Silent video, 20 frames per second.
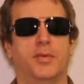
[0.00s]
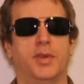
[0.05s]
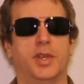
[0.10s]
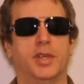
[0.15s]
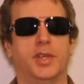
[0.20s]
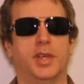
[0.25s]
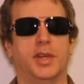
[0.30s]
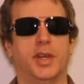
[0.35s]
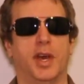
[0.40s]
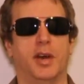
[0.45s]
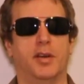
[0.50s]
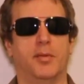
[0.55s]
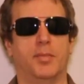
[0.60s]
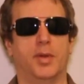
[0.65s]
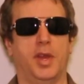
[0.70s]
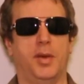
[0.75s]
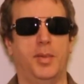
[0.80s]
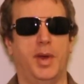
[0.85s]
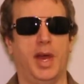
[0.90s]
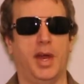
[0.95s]
we sit down and
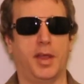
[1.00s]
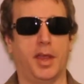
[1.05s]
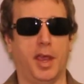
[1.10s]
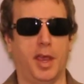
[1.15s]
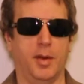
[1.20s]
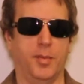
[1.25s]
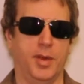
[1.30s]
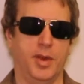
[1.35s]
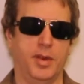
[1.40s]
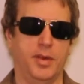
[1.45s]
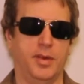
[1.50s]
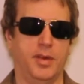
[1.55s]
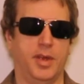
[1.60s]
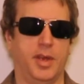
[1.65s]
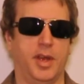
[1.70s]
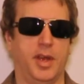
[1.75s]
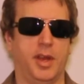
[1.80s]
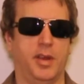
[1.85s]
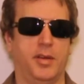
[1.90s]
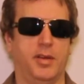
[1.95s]
play backgammon,
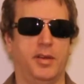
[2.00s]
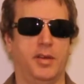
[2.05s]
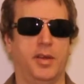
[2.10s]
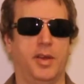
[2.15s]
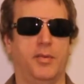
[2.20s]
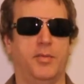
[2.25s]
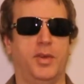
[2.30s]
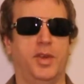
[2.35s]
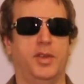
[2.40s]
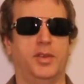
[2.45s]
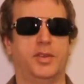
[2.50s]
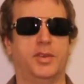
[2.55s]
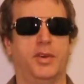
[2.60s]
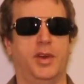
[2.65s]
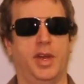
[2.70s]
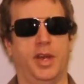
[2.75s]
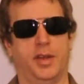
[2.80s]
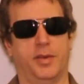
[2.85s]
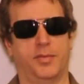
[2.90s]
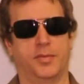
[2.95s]
and we
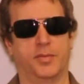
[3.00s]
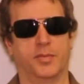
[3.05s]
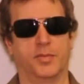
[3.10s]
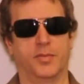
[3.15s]
enjoy it.